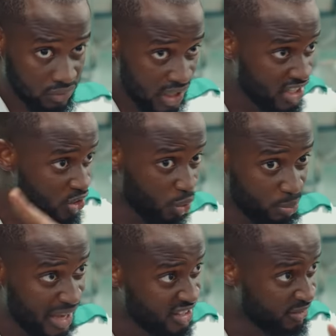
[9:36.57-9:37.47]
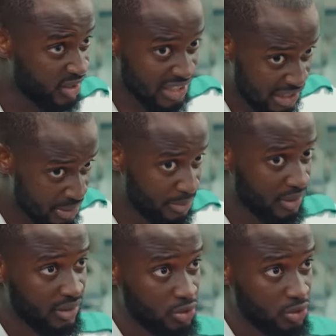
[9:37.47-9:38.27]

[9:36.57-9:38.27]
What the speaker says: Let your bad influence, let them speak.